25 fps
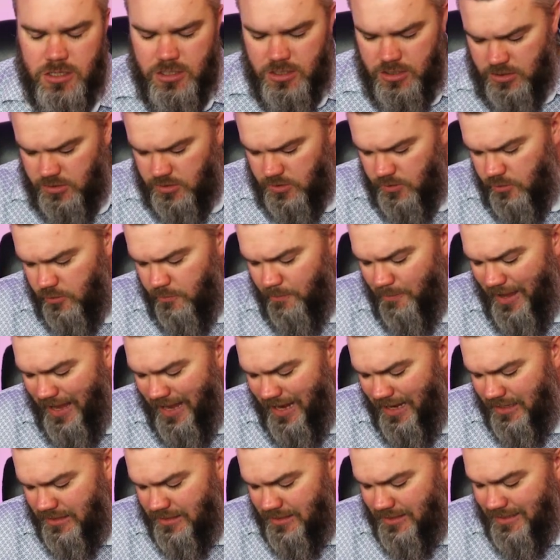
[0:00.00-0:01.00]
So the
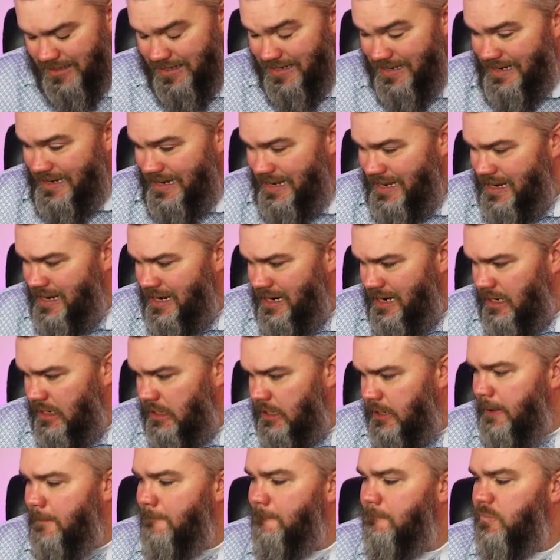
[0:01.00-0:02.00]
banks
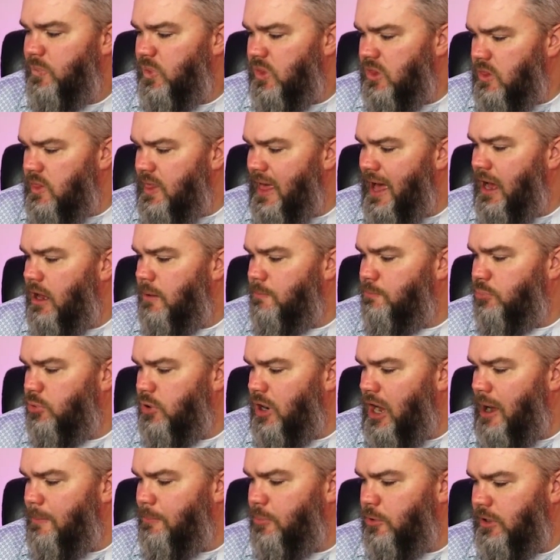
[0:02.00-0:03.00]
need that
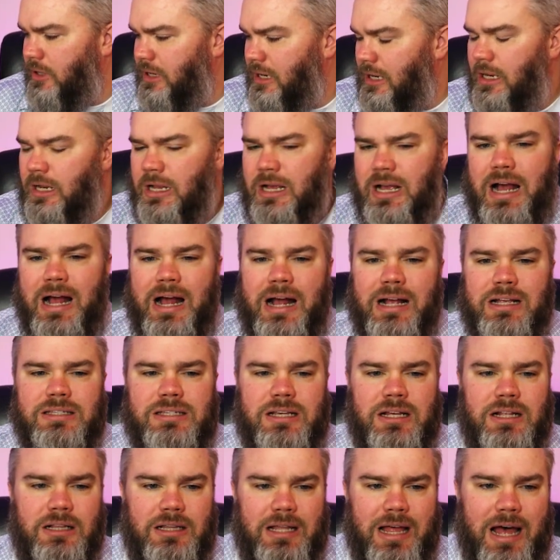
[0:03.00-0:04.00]
property as
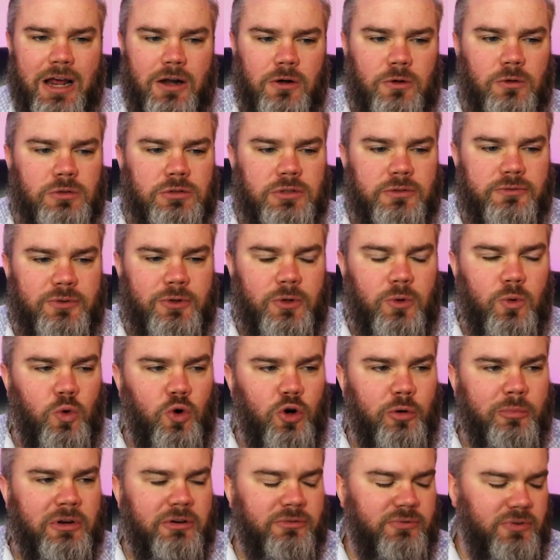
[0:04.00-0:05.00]
collateral to feel
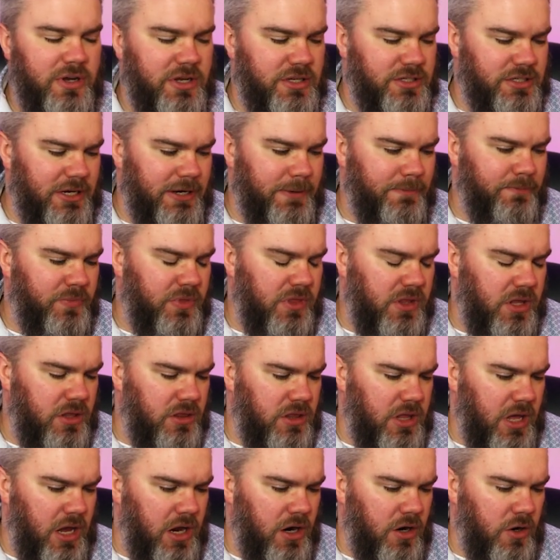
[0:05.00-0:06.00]
warm and fuzzy that
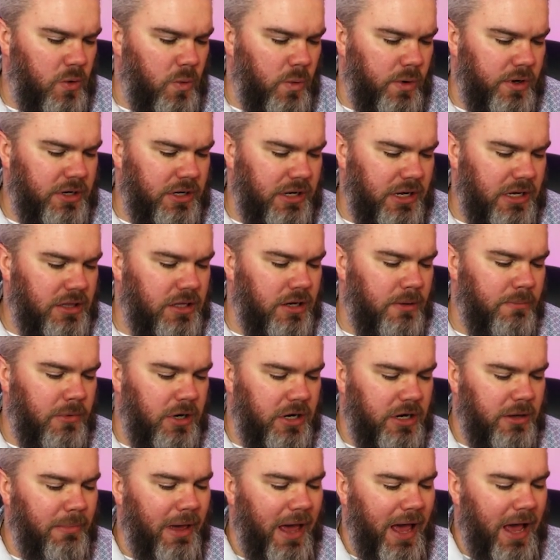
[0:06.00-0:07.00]
they are going to get their
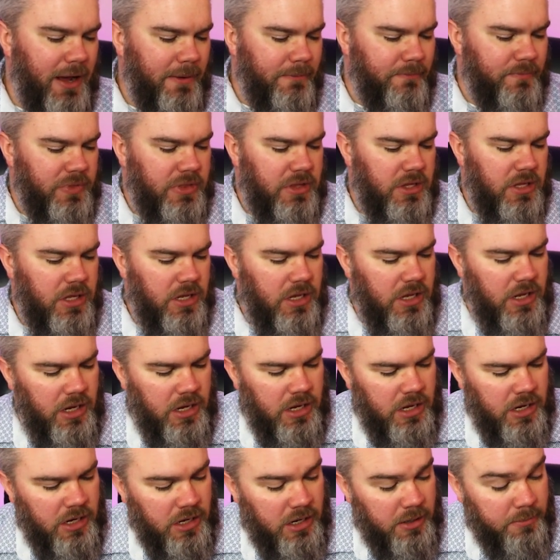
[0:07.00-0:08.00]
money back
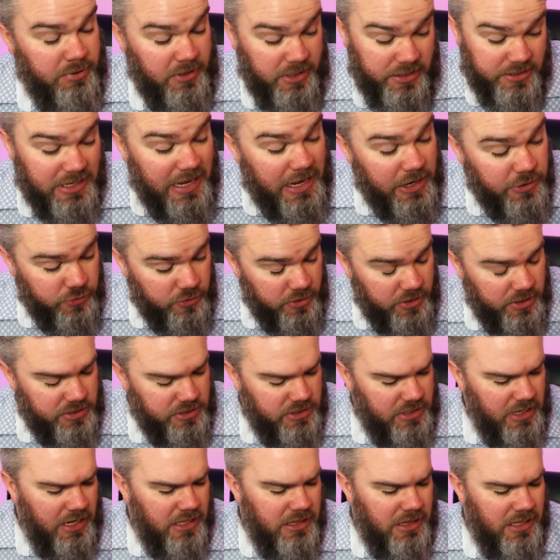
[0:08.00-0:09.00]
and plus
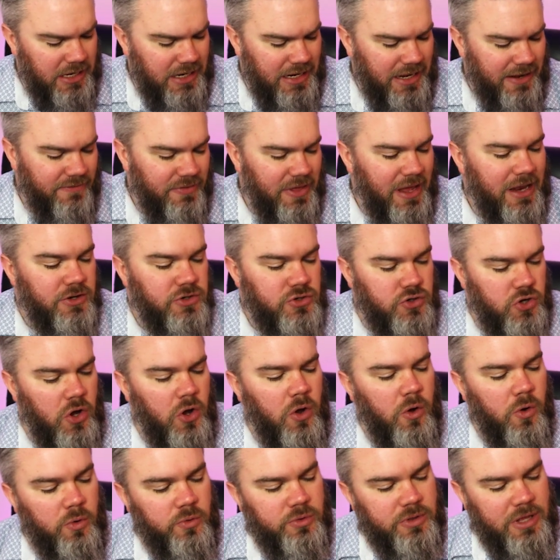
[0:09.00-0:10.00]
interest, and that if they
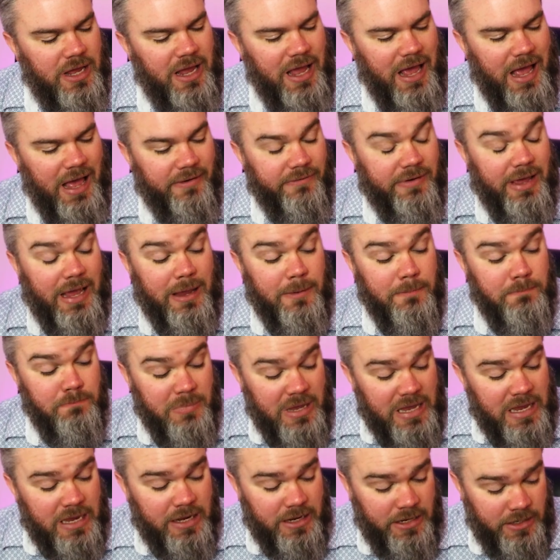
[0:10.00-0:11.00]
don't, they have a
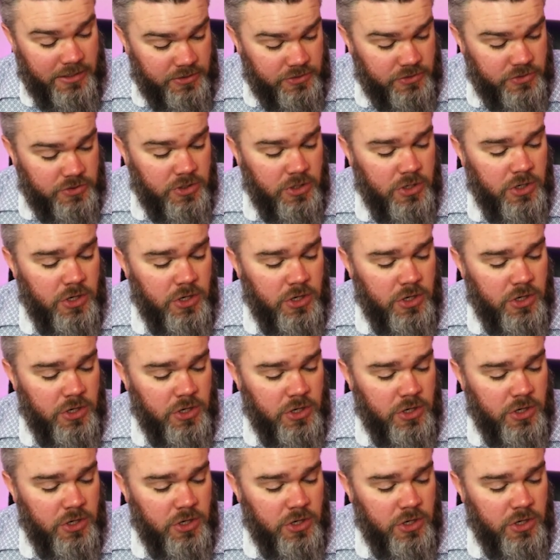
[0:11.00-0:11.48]
means